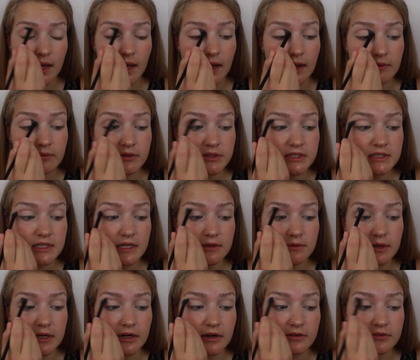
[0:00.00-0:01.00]
I will say
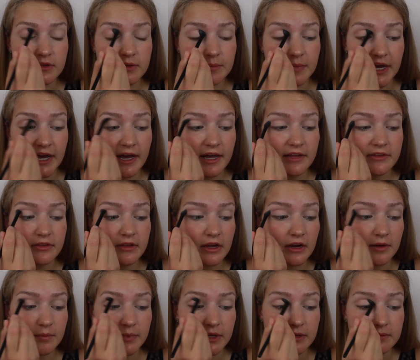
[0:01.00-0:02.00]
right off the bat, they
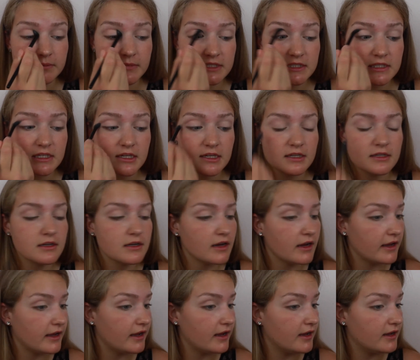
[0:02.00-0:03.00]
are pigmented
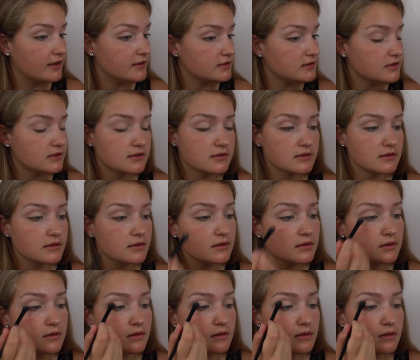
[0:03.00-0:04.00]
and
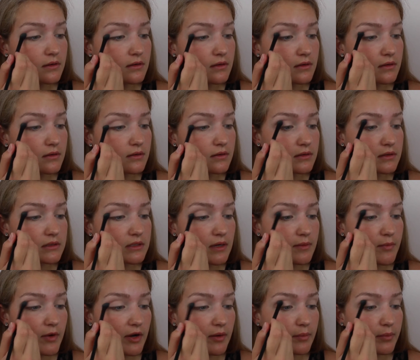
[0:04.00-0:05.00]

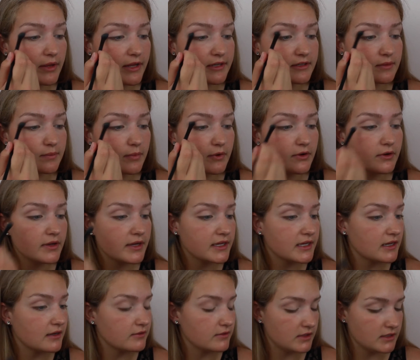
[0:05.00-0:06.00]
somewhat blendable. I
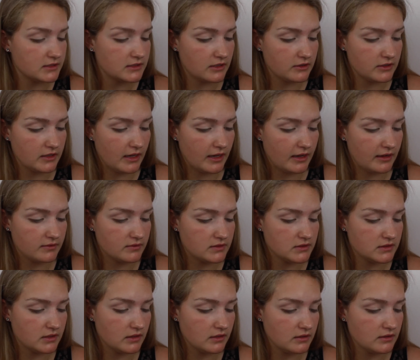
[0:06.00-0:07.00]
can't really tell yet. I
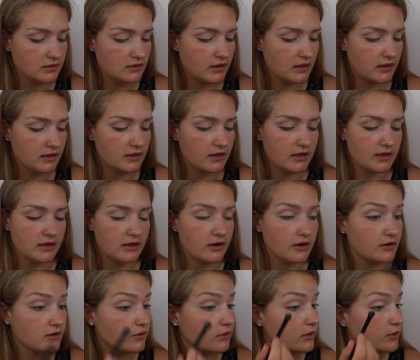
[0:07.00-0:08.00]
haven't done like any
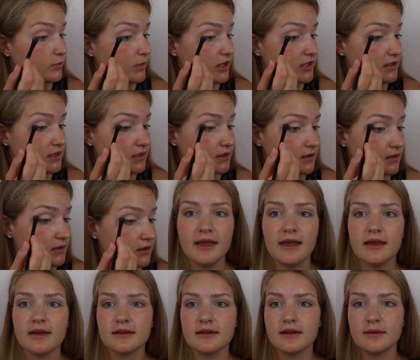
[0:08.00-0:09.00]
hardcore blending.
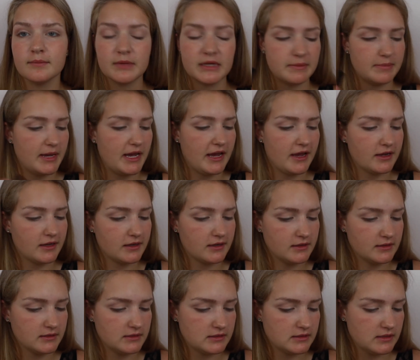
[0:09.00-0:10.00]
And I'm gonna pack
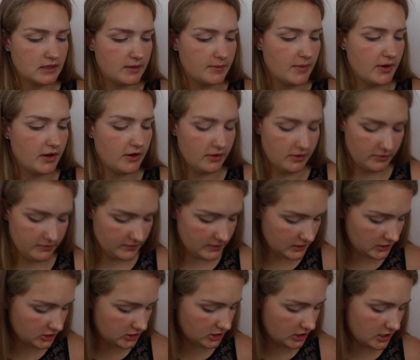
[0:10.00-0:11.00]
some of
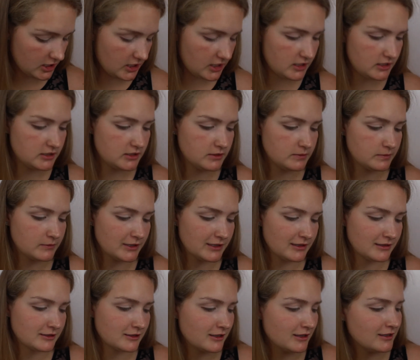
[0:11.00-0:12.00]
this shade,
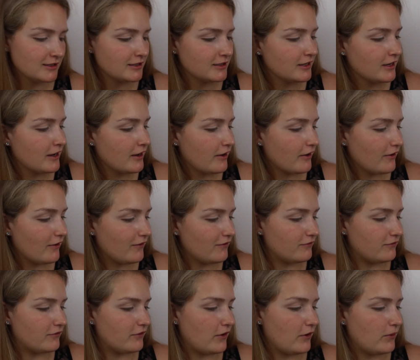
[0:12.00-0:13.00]

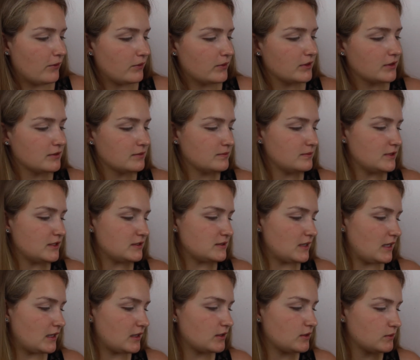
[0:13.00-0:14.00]
Vogue, this
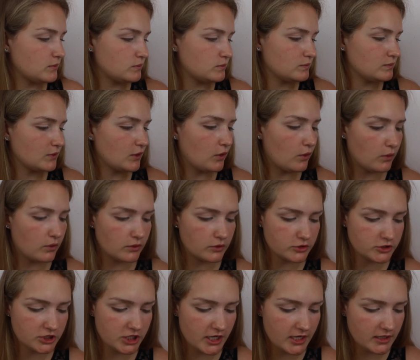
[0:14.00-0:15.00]
like coral
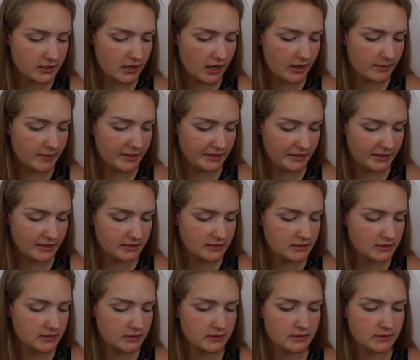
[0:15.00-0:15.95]
shade, on my lid.